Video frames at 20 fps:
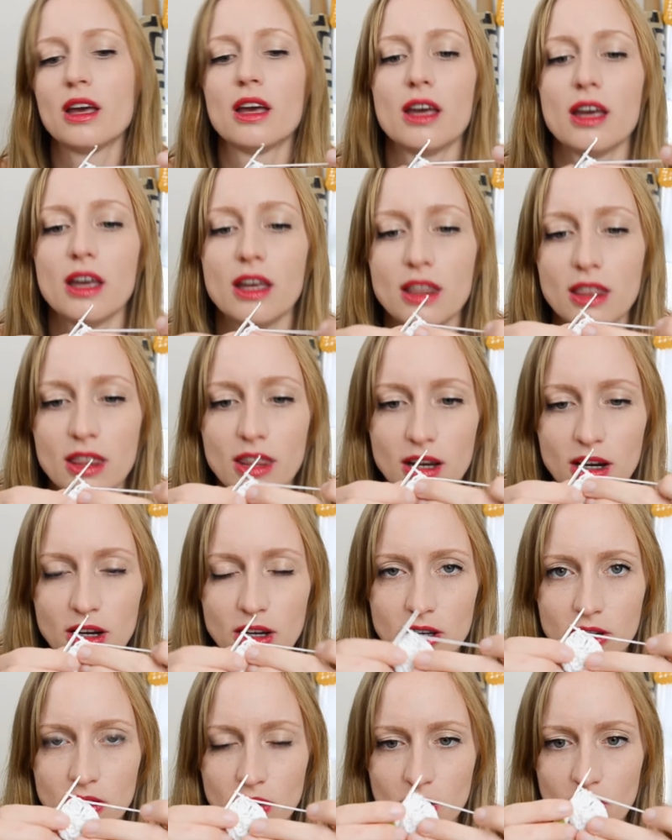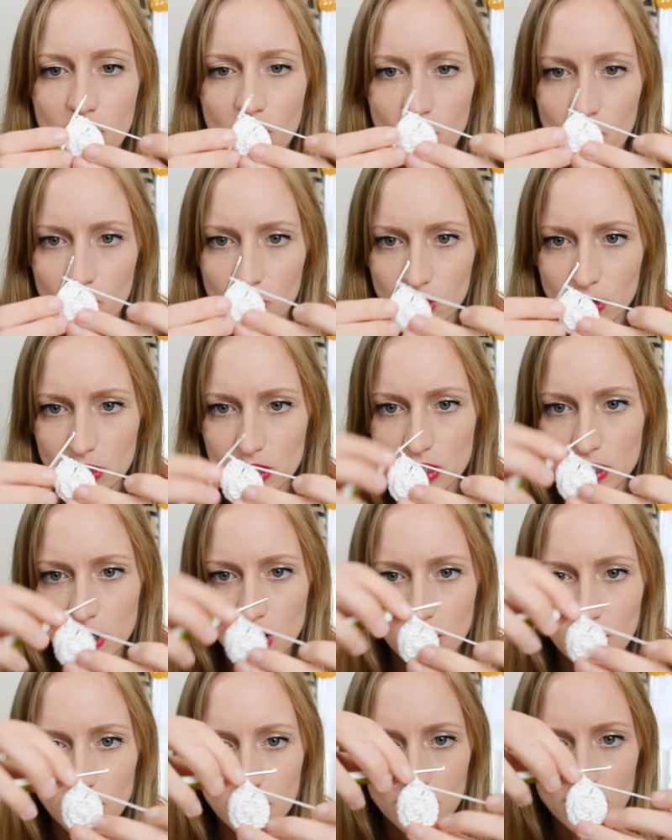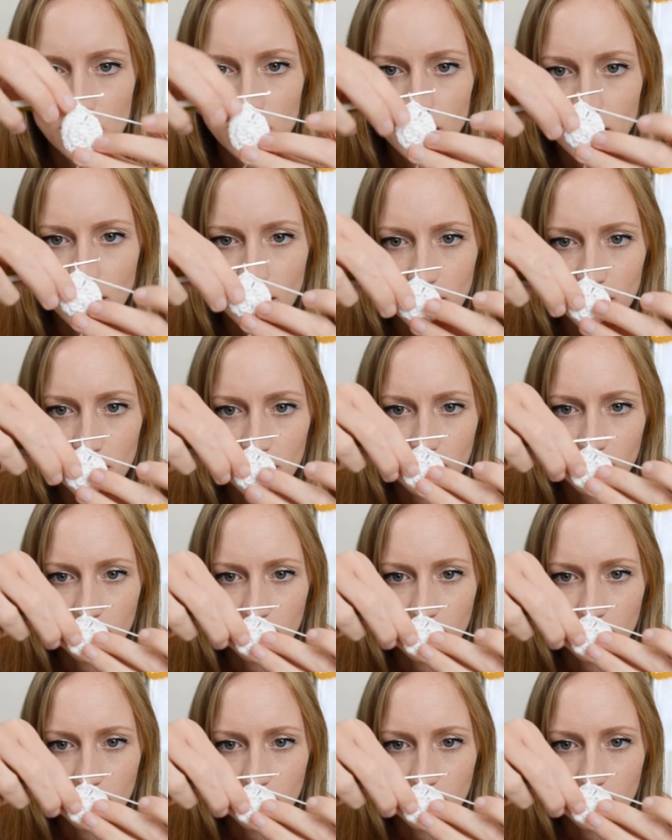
And there you go. You're starting to get